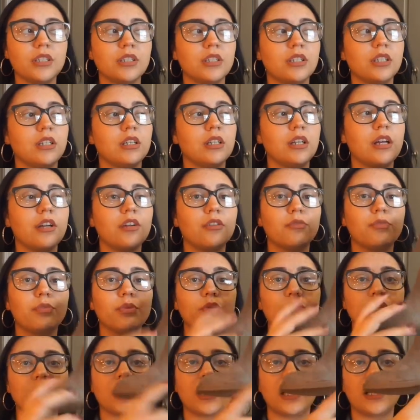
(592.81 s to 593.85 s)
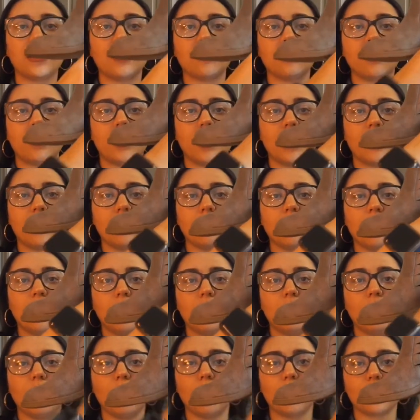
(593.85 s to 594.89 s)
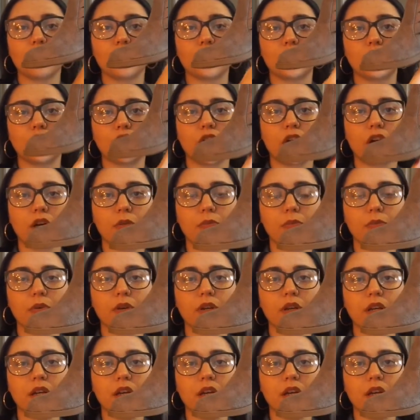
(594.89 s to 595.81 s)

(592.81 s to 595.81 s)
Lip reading: and a lot of boots kind of have a more sharp